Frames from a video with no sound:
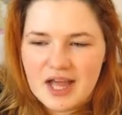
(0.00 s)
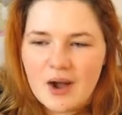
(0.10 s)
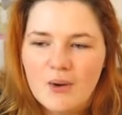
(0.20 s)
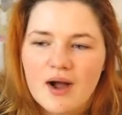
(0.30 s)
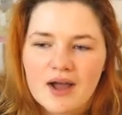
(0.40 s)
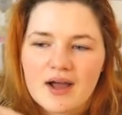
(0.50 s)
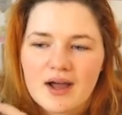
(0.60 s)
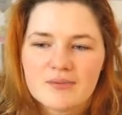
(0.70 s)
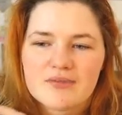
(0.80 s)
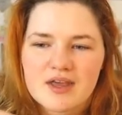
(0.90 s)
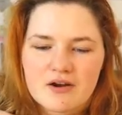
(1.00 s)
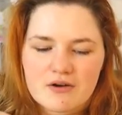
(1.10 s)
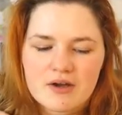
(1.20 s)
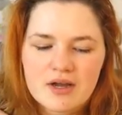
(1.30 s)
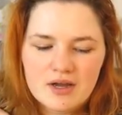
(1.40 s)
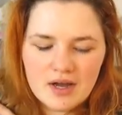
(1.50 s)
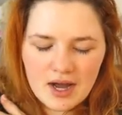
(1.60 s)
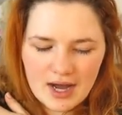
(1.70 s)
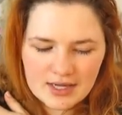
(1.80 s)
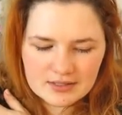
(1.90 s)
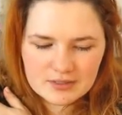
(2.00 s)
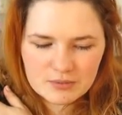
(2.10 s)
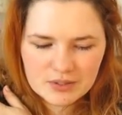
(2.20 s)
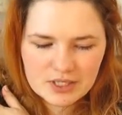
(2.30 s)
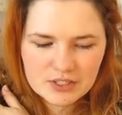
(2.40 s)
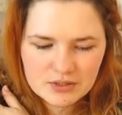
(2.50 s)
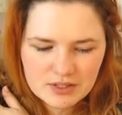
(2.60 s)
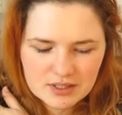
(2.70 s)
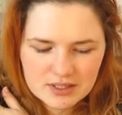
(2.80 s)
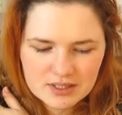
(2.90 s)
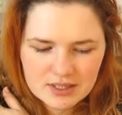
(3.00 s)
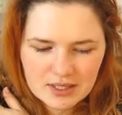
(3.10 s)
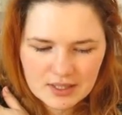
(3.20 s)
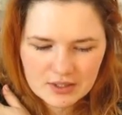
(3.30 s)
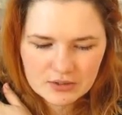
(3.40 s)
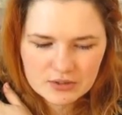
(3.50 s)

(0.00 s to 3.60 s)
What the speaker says: now I'm there. And what I do then is I